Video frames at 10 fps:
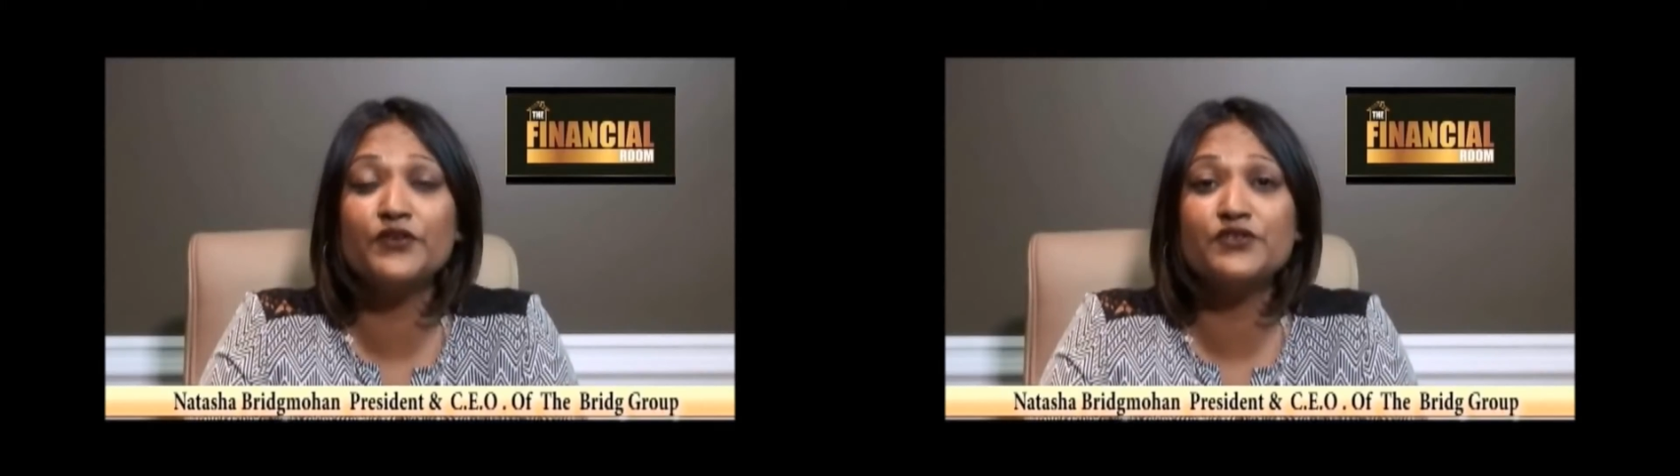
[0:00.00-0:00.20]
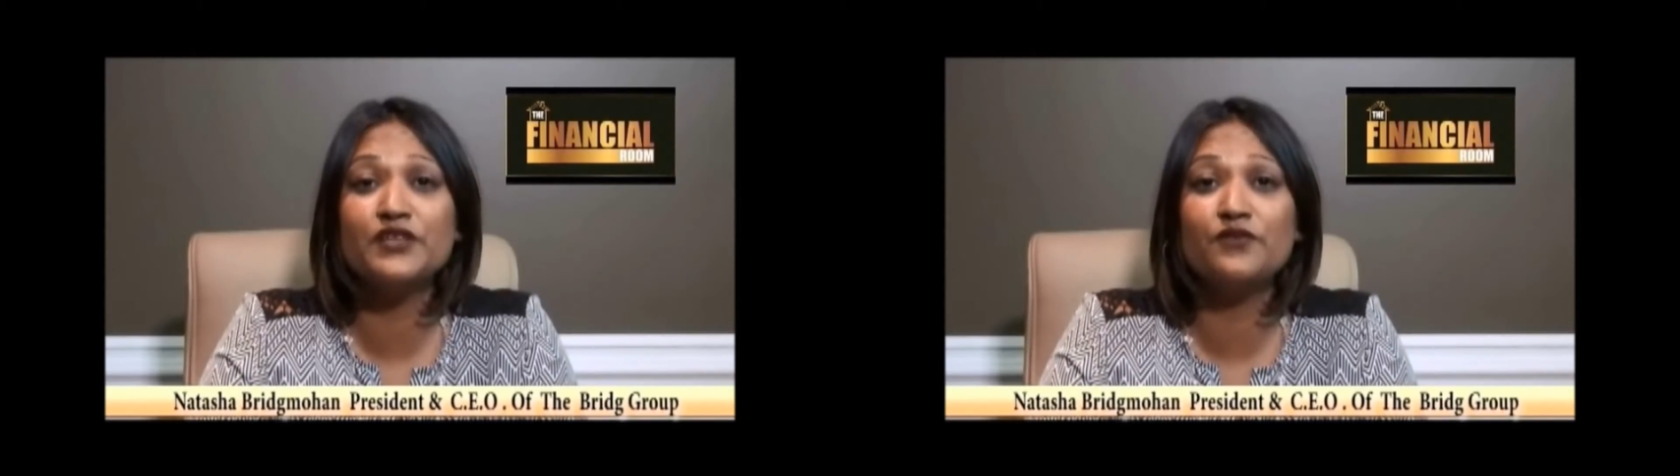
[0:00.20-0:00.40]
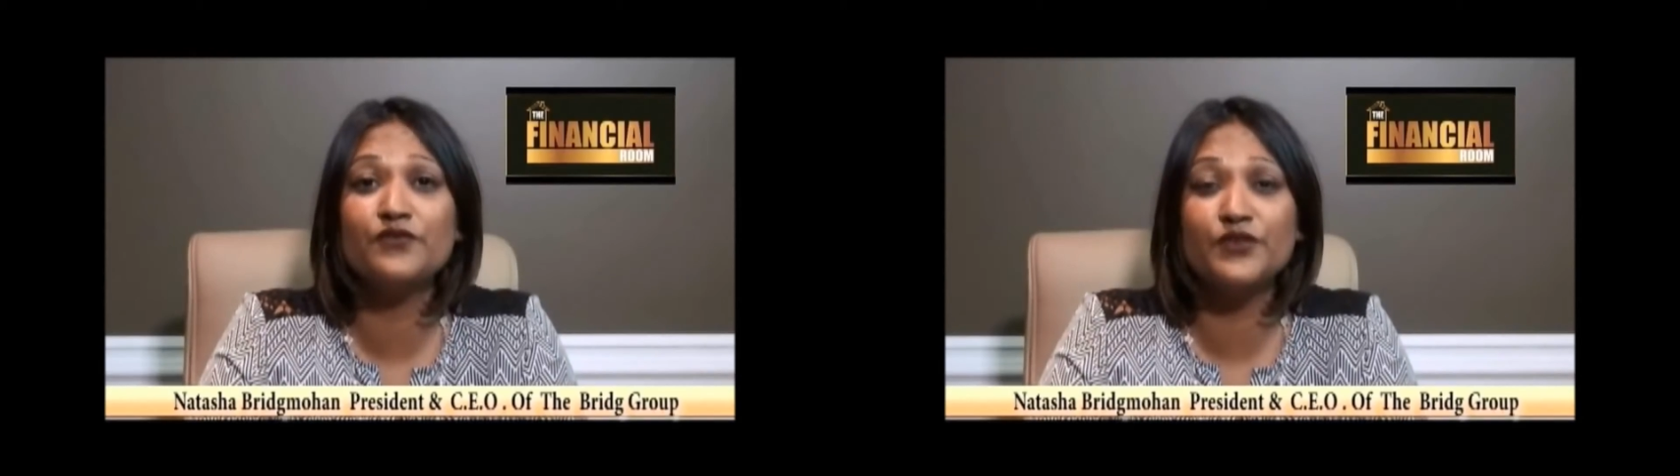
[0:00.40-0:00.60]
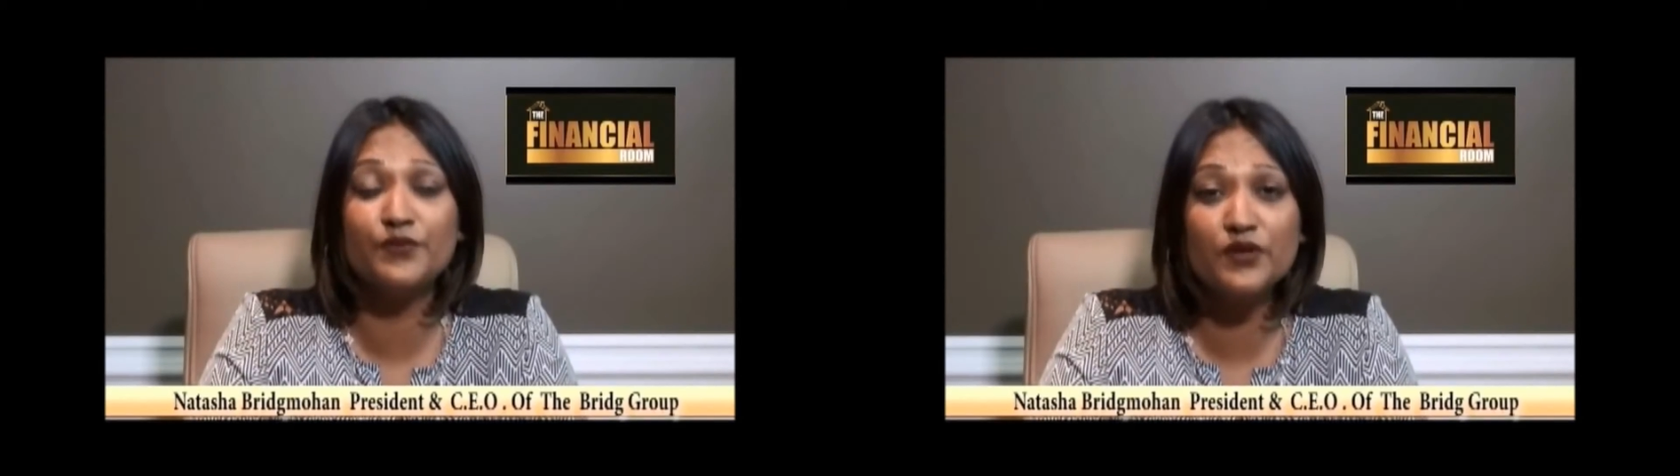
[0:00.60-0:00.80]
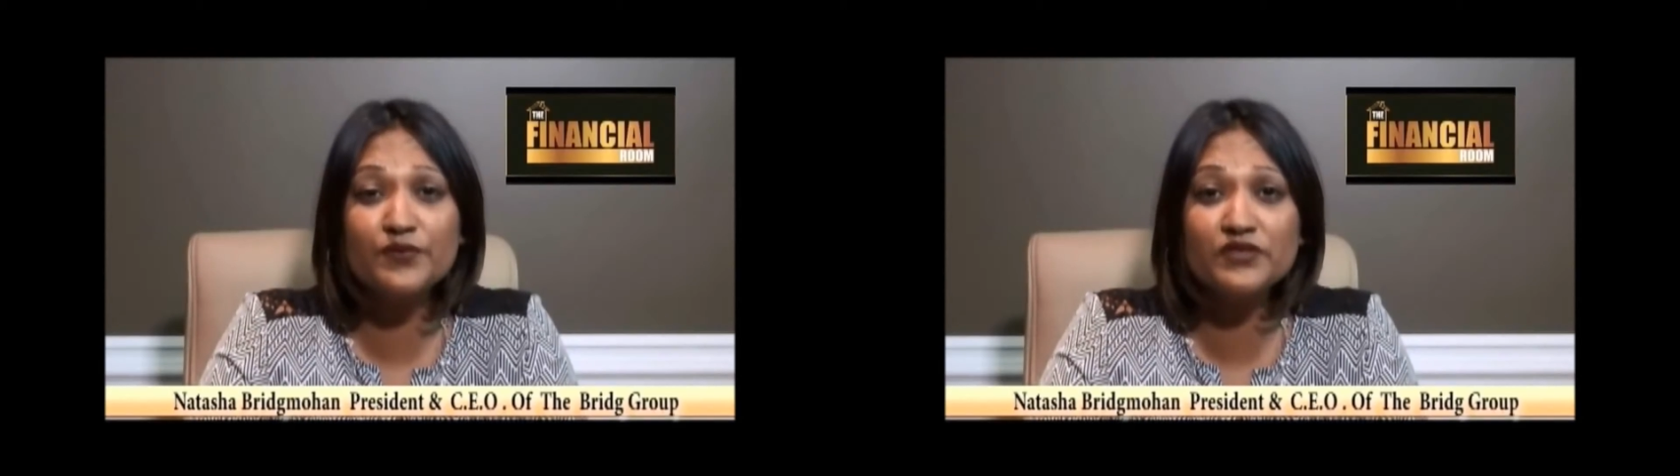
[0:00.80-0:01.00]
yourself for the
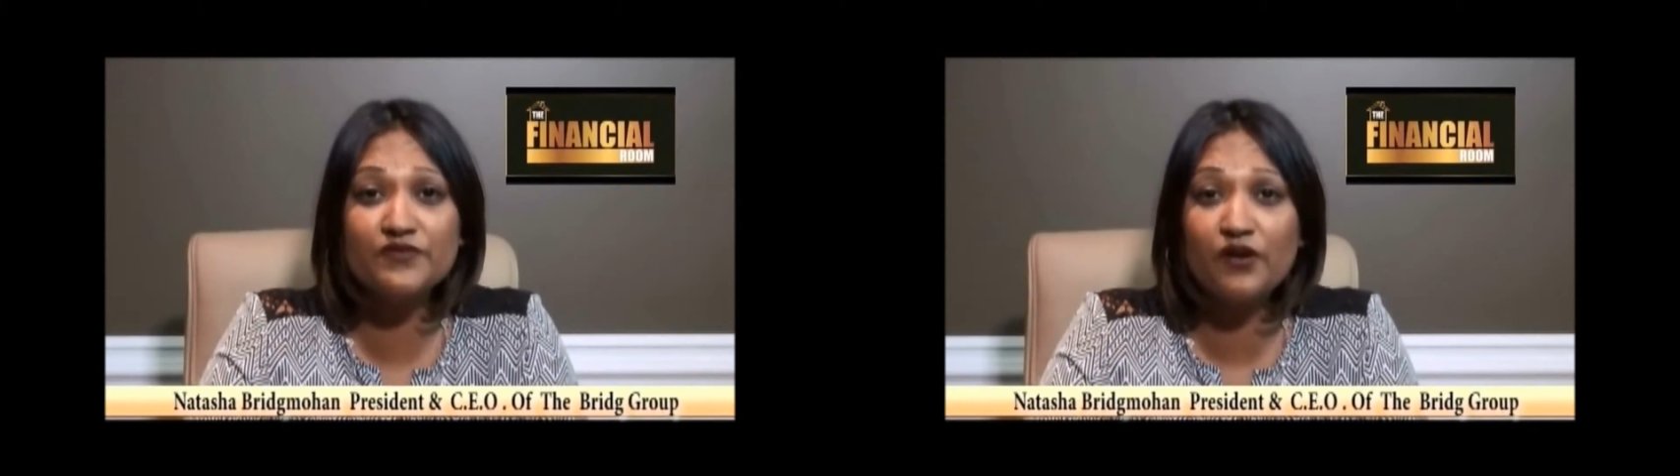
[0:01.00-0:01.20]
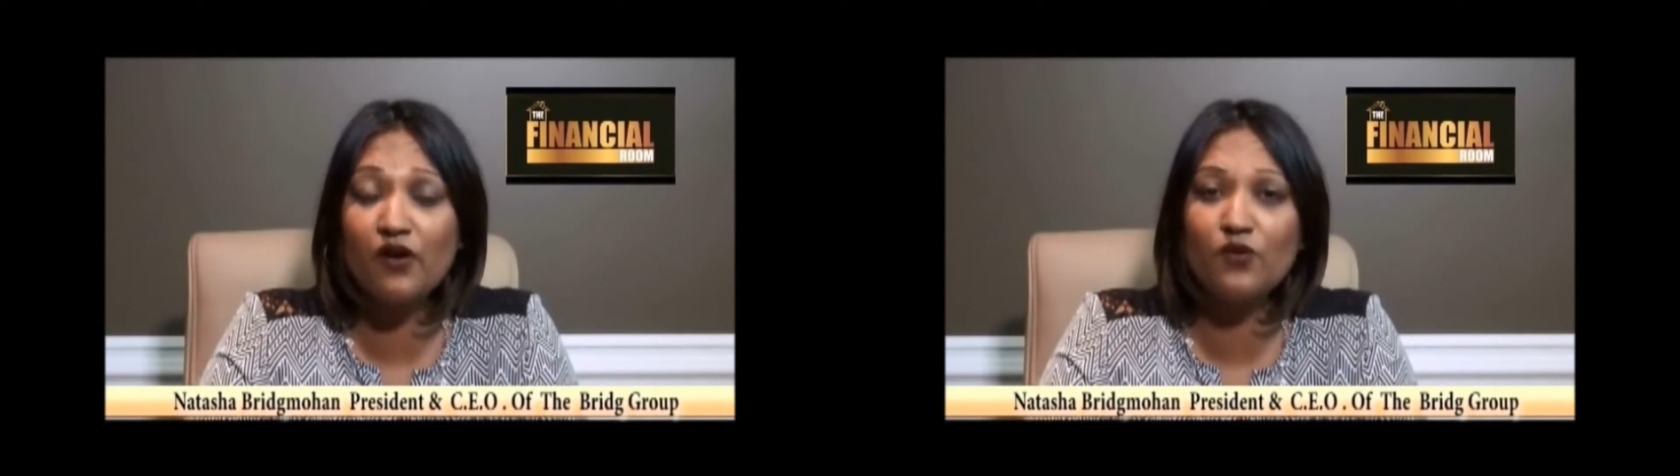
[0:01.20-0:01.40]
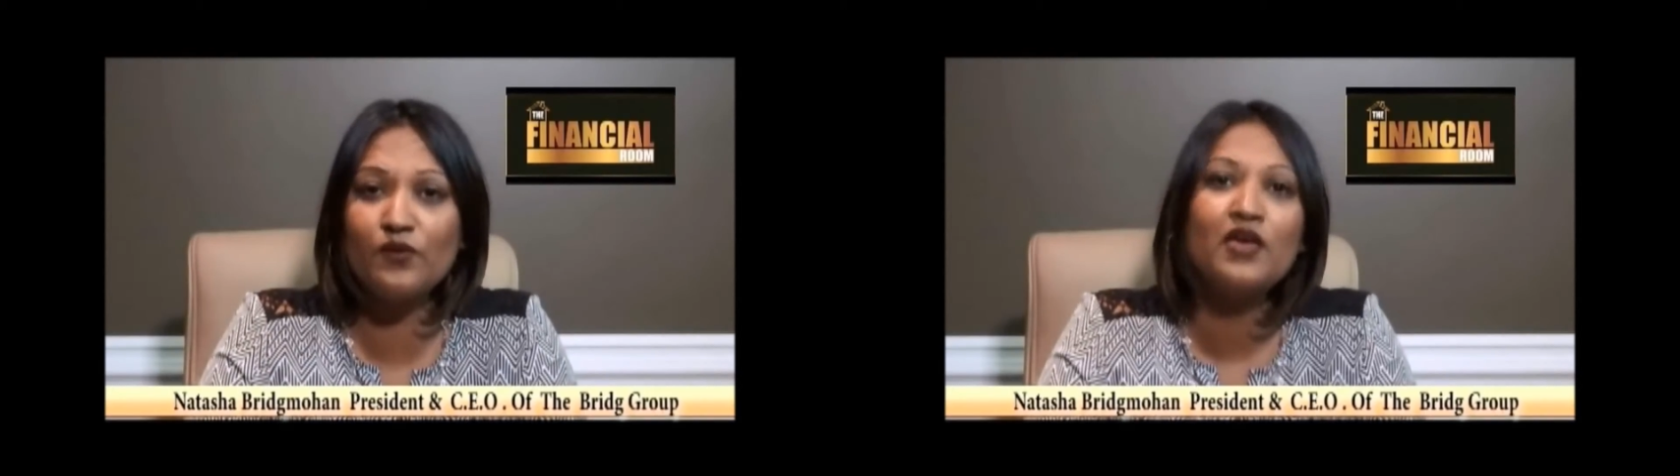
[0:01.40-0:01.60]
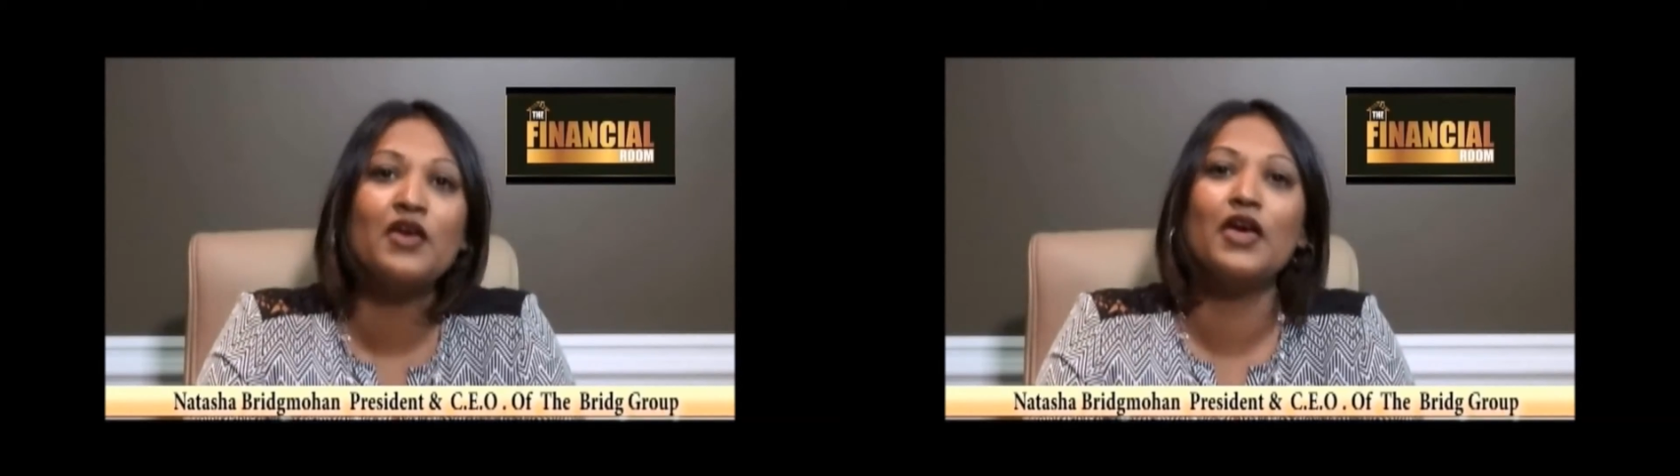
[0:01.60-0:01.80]
purpose of the home